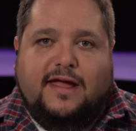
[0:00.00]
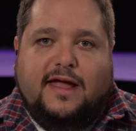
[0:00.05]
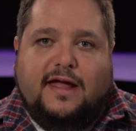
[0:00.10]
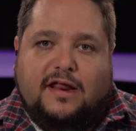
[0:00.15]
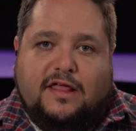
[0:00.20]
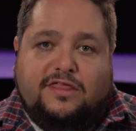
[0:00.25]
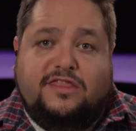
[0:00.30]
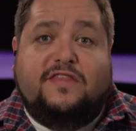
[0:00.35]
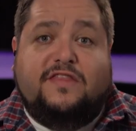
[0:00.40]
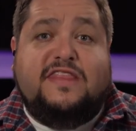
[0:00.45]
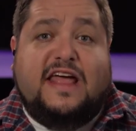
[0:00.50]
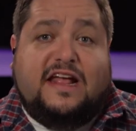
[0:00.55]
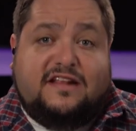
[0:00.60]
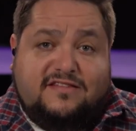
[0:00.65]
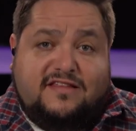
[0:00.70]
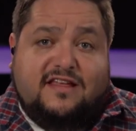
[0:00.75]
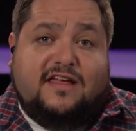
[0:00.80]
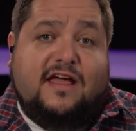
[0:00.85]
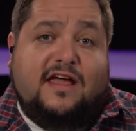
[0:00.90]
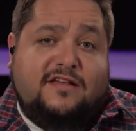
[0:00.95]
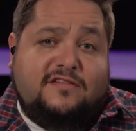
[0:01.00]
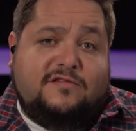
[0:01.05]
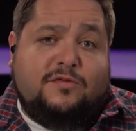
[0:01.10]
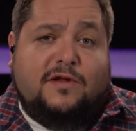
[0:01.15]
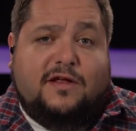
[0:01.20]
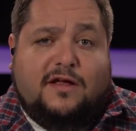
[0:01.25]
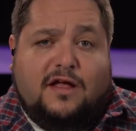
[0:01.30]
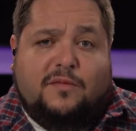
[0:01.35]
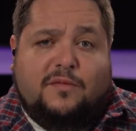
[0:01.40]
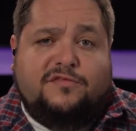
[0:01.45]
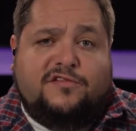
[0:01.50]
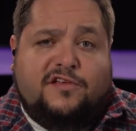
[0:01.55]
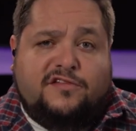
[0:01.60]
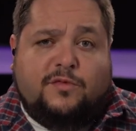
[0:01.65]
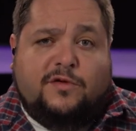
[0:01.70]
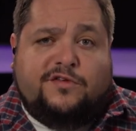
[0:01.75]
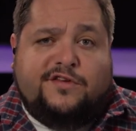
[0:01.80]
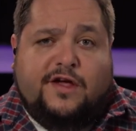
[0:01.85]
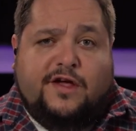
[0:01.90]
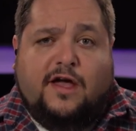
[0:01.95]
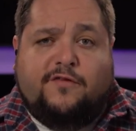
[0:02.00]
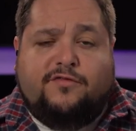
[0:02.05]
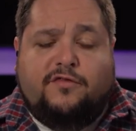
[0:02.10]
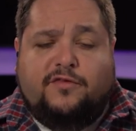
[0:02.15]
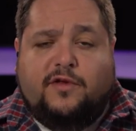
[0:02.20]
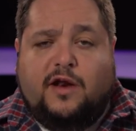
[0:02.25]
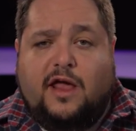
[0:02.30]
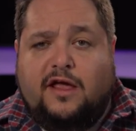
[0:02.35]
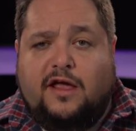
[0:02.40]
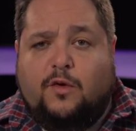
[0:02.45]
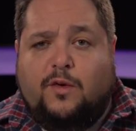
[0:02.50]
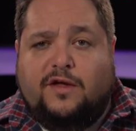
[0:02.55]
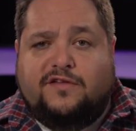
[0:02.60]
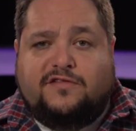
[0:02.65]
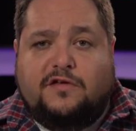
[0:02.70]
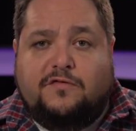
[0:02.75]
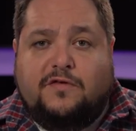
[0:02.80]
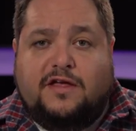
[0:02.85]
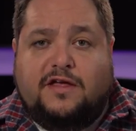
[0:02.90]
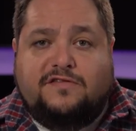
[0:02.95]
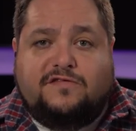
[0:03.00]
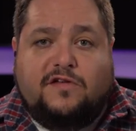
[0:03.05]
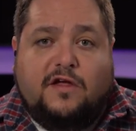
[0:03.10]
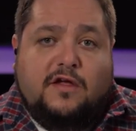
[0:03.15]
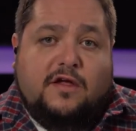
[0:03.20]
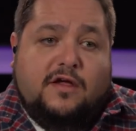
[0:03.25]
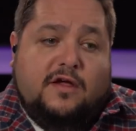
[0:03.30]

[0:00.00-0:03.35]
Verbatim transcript: And I think that's the case when it comes to switching off of an iOS device.